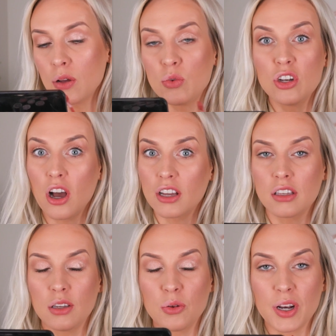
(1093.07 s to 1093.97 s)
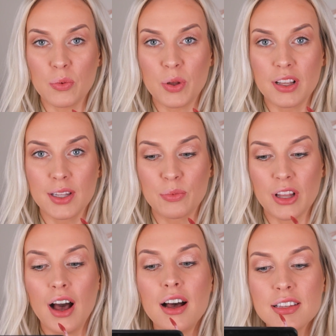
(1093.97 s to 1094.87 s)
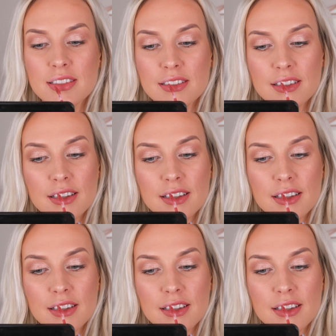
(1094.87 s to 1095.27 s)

I'm not cute when I put on lip gloss.